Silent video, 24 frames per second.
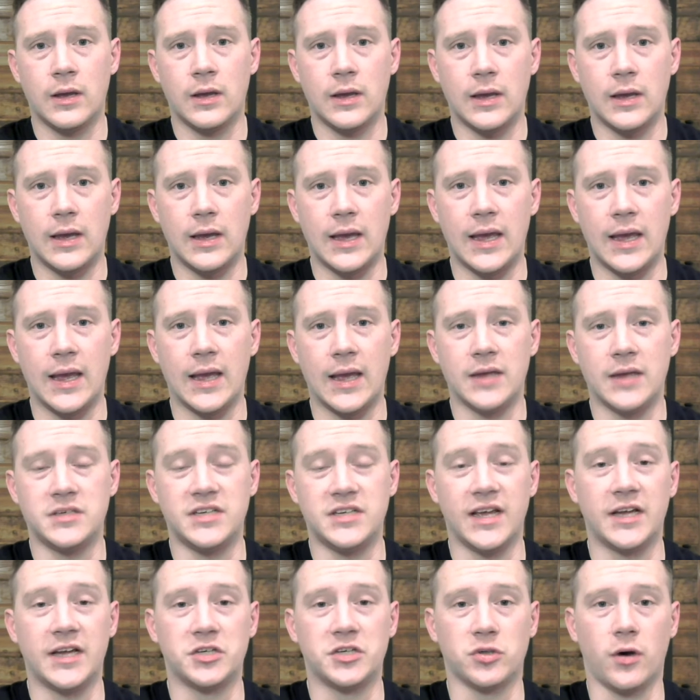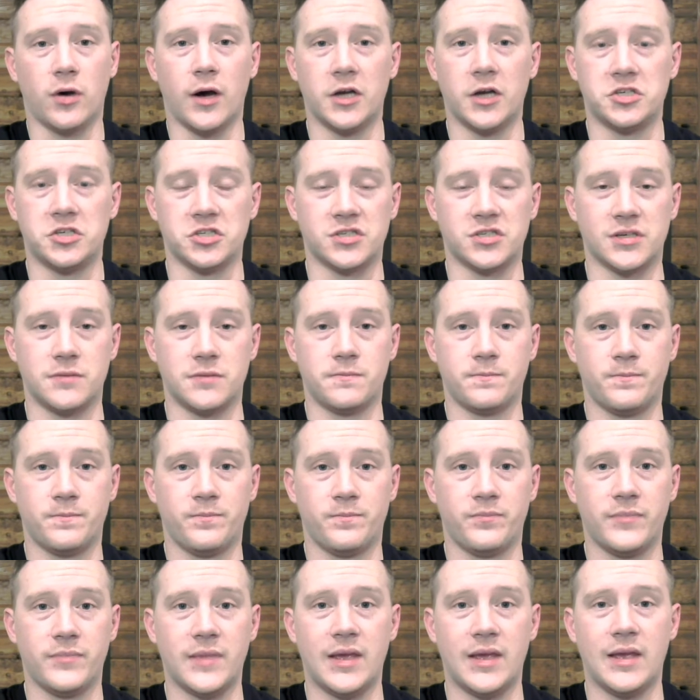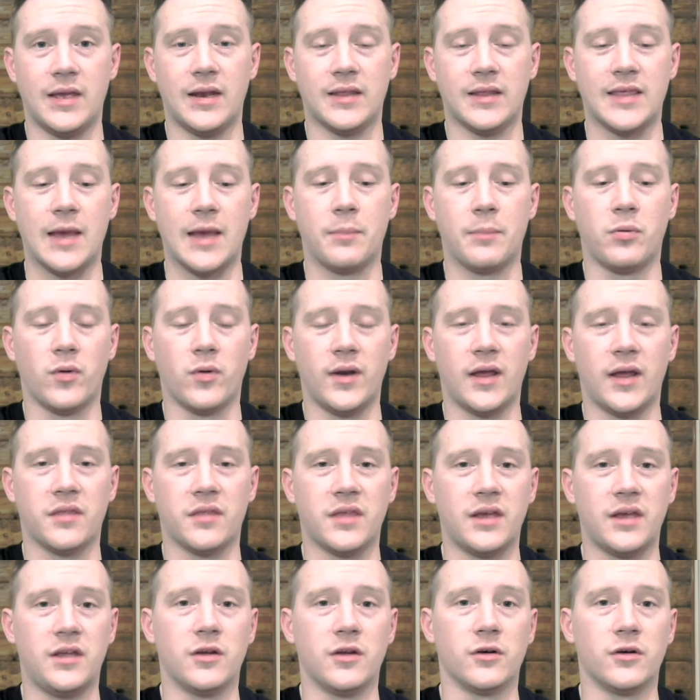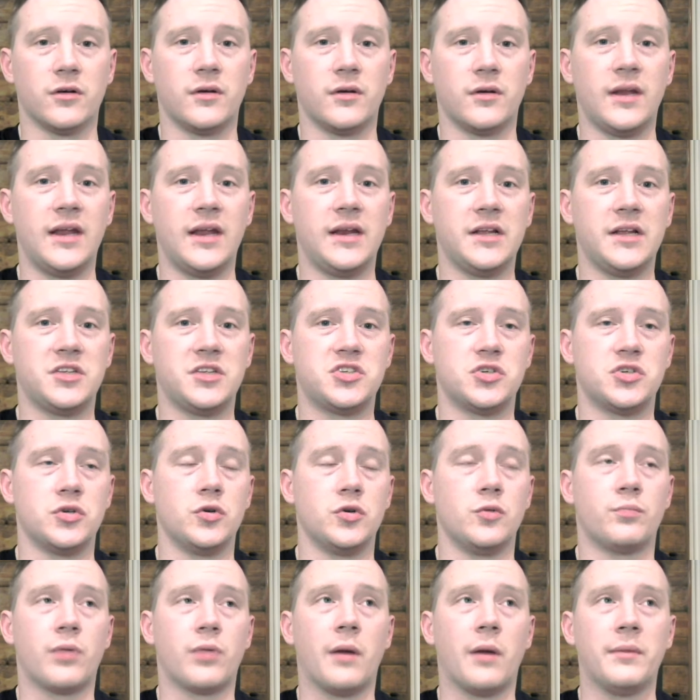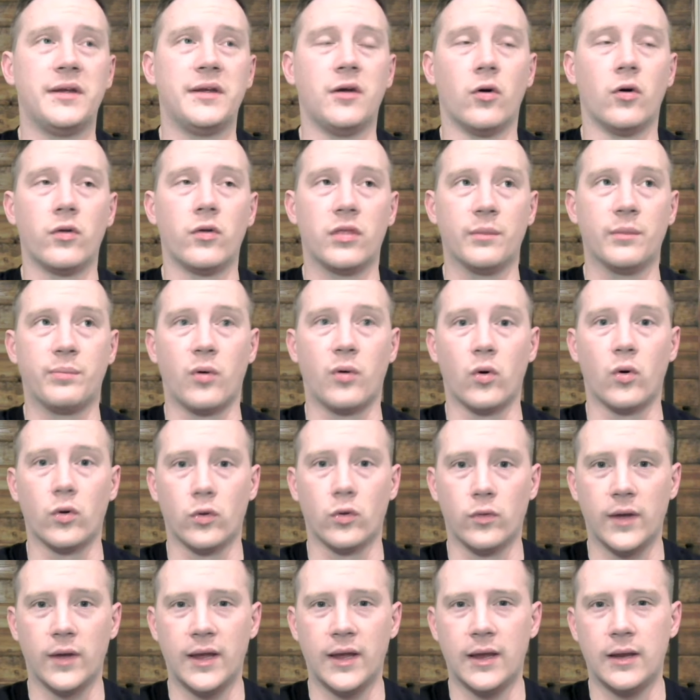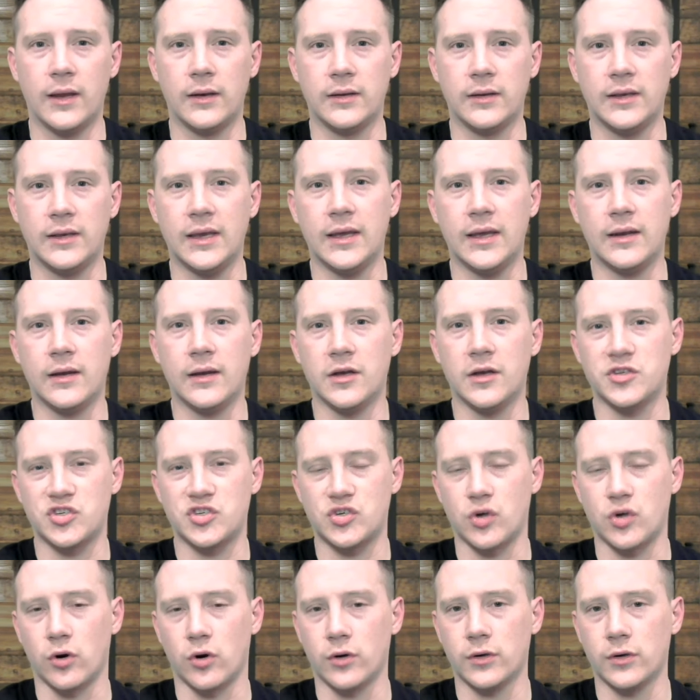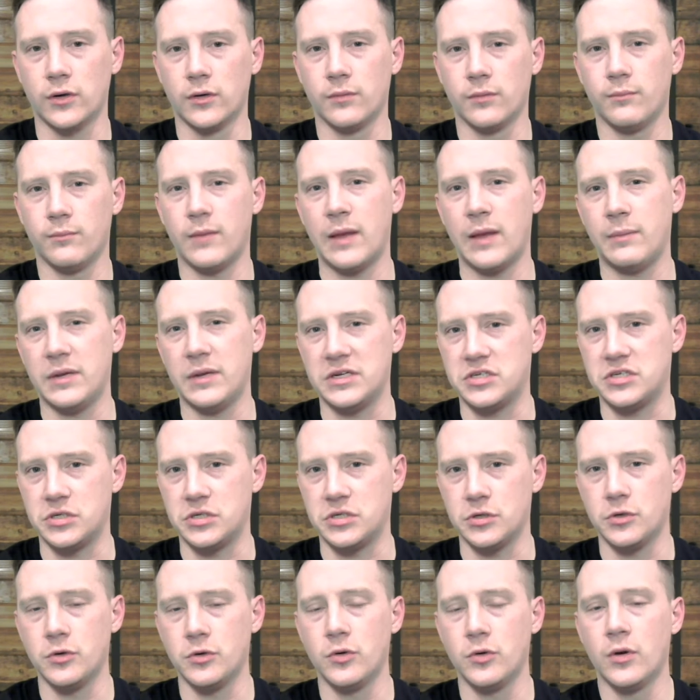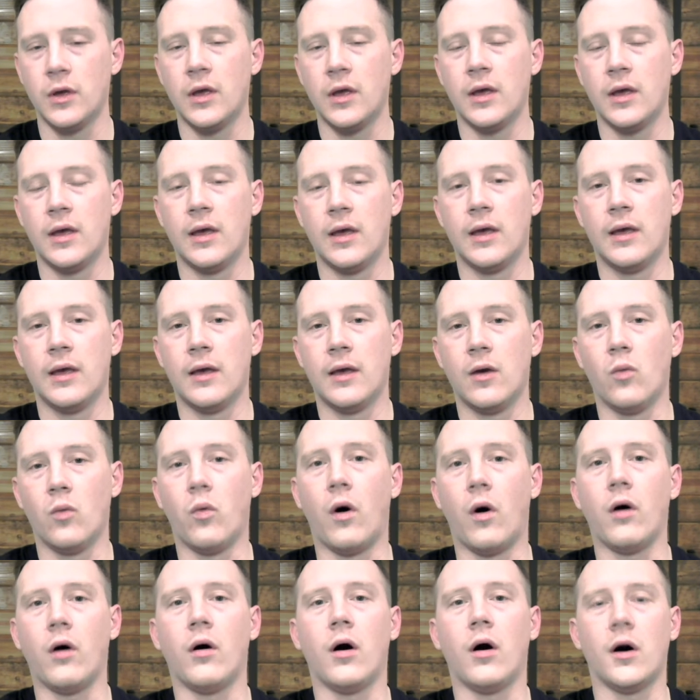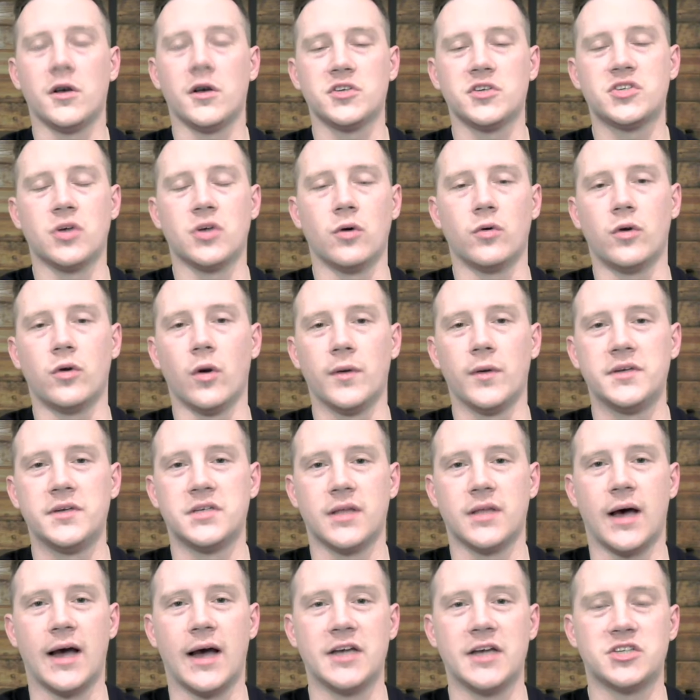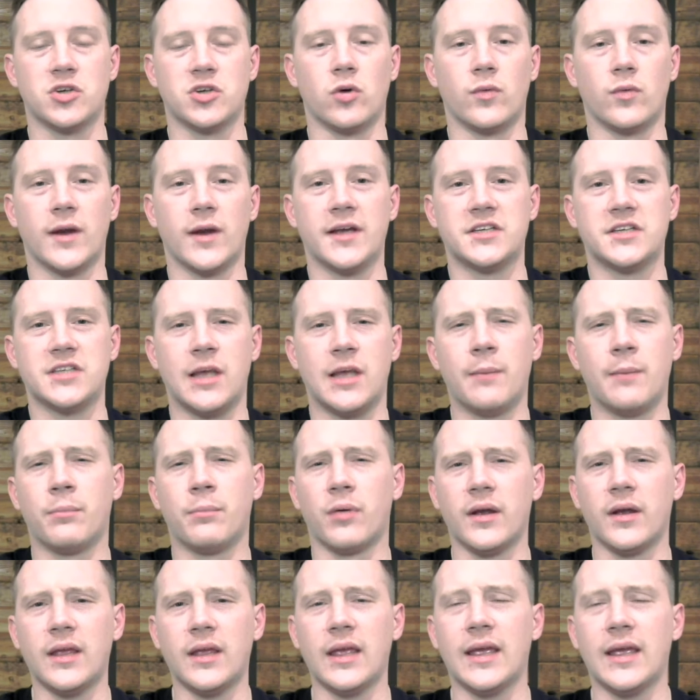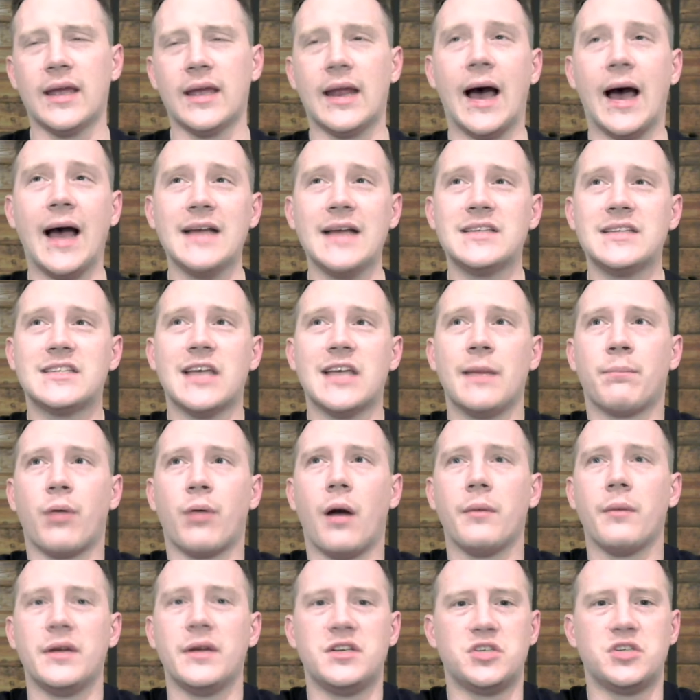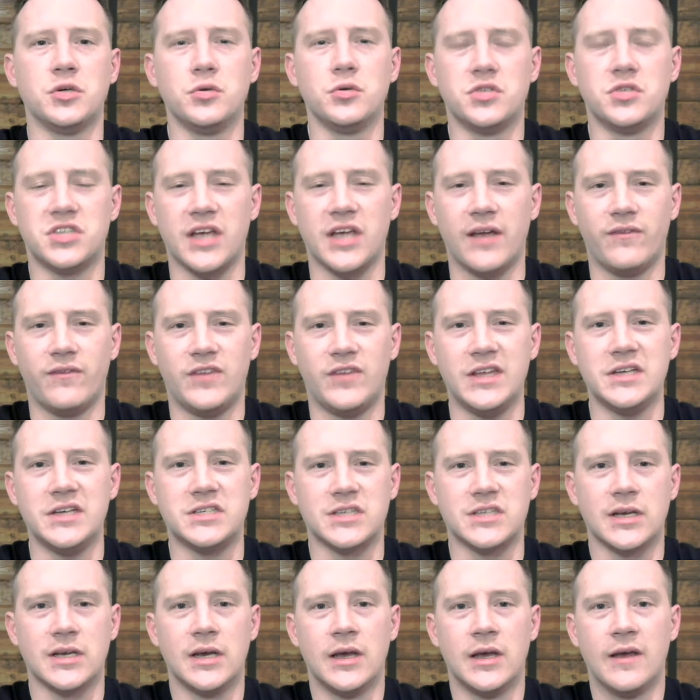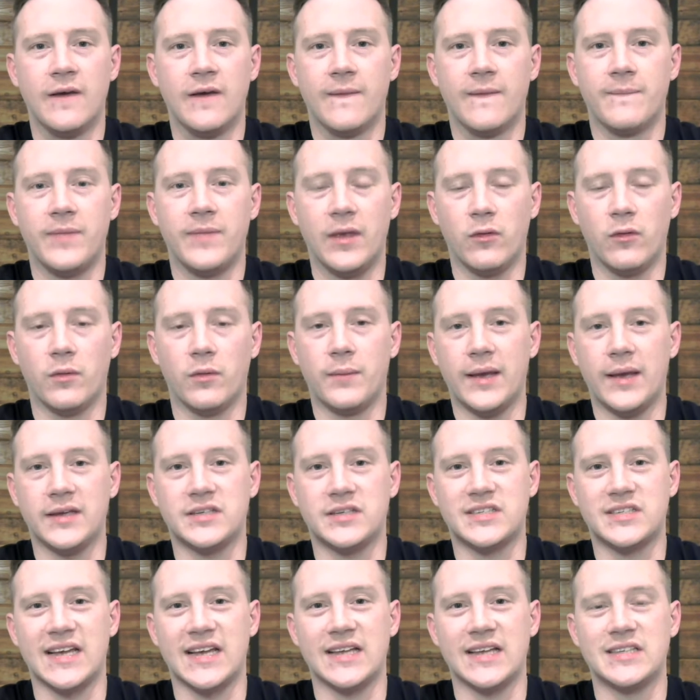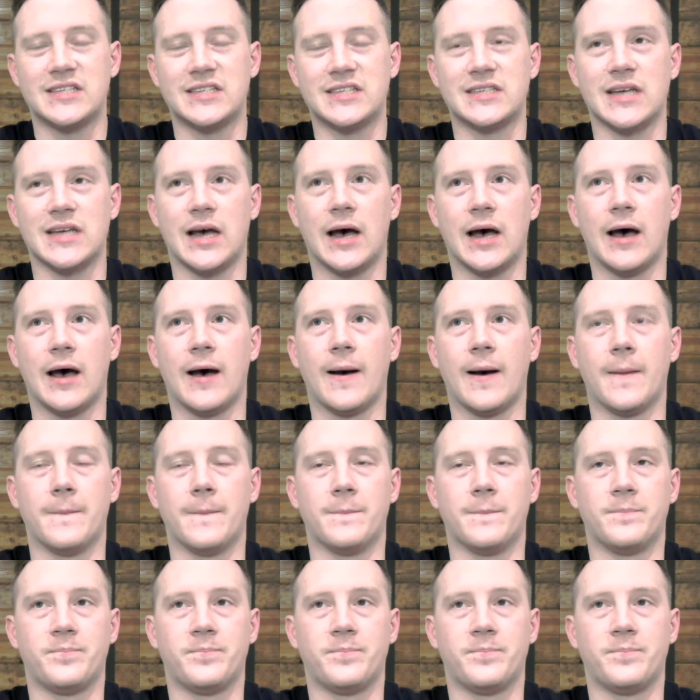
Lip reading: and D'Angelo Hutchinson. And at that point, I think you're needing to probably go to the portal and get a starter, maybe two, while also going to the high school ranks and bringing in, I'd say, probably two safeties. It would make sense, you